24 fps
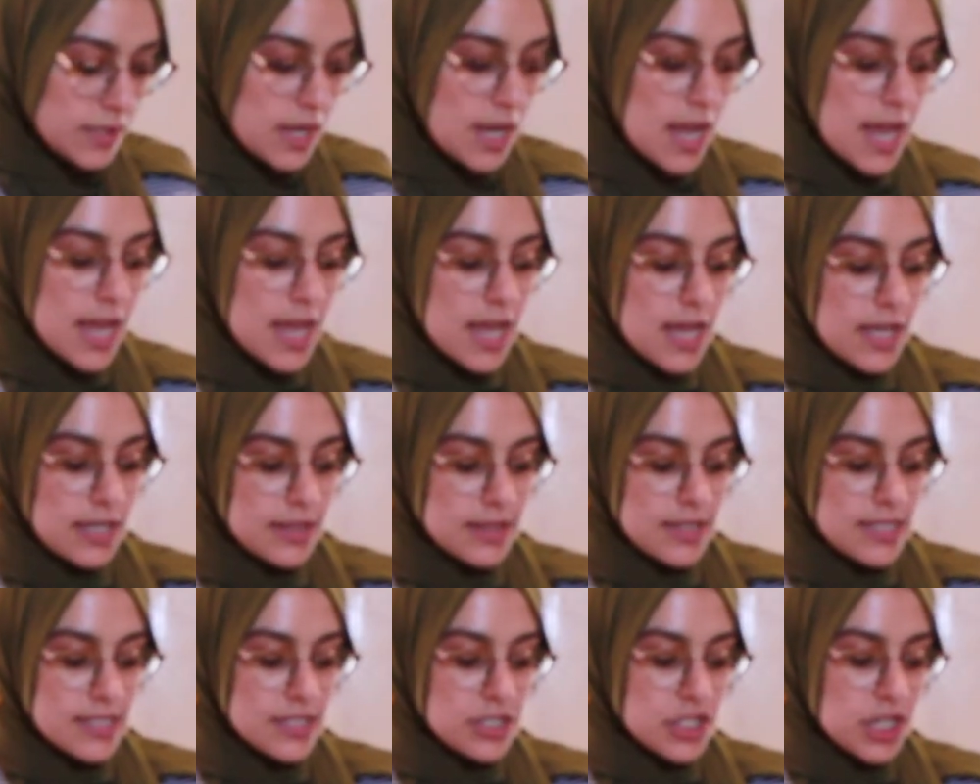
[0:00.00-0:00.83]
And
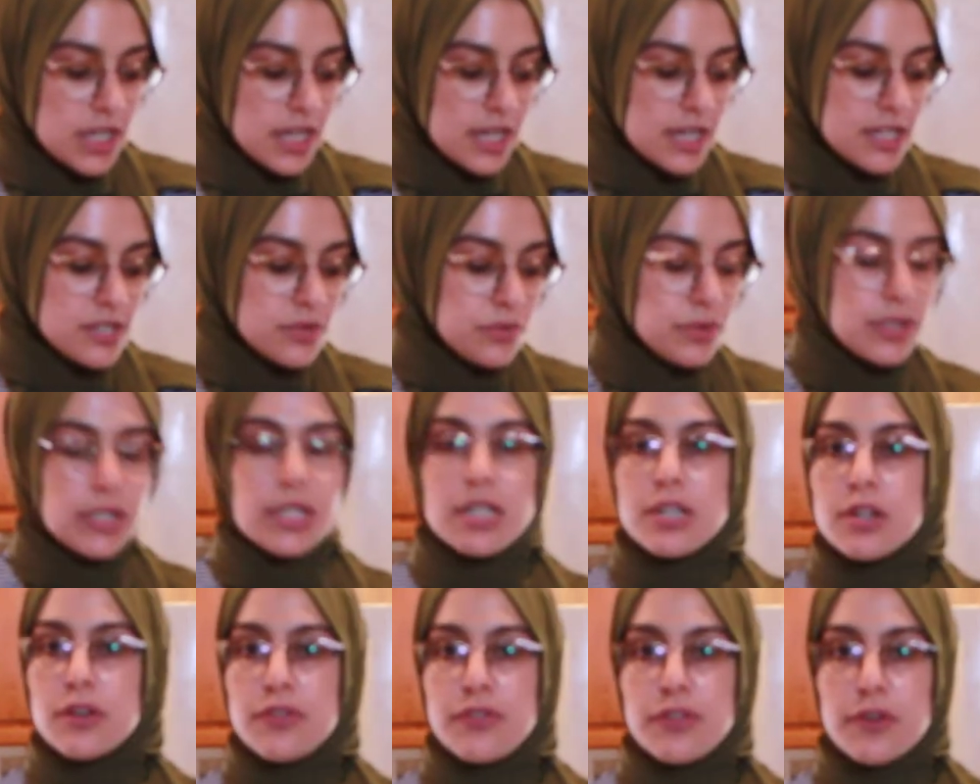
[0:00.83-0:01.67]
this chicken is really
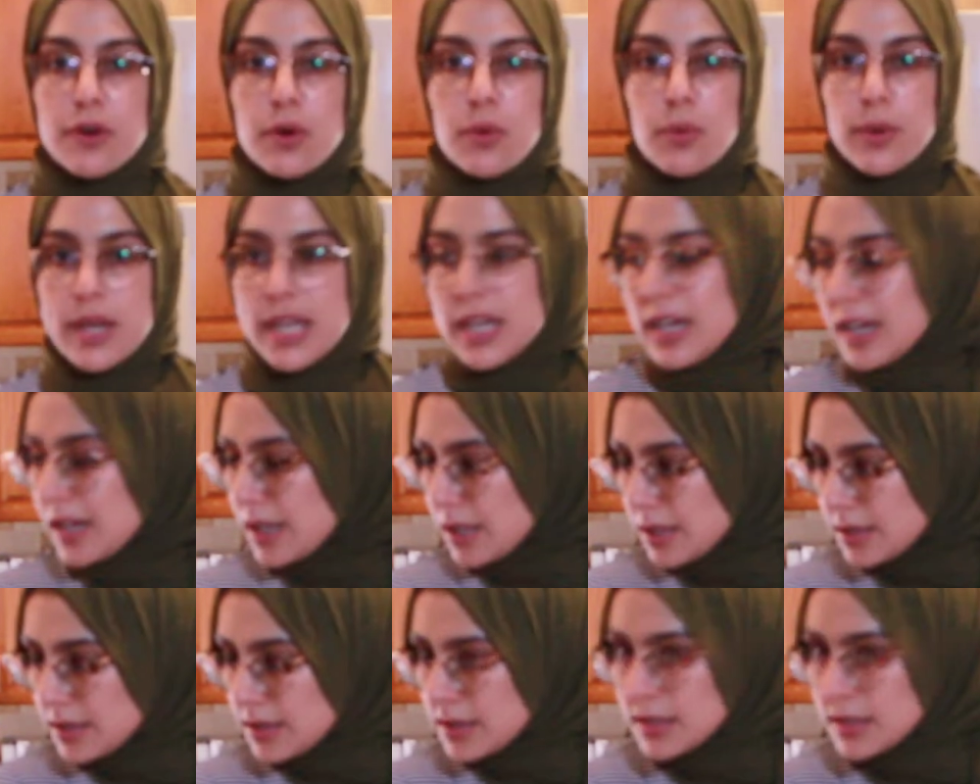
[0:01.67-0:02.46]
good for a week.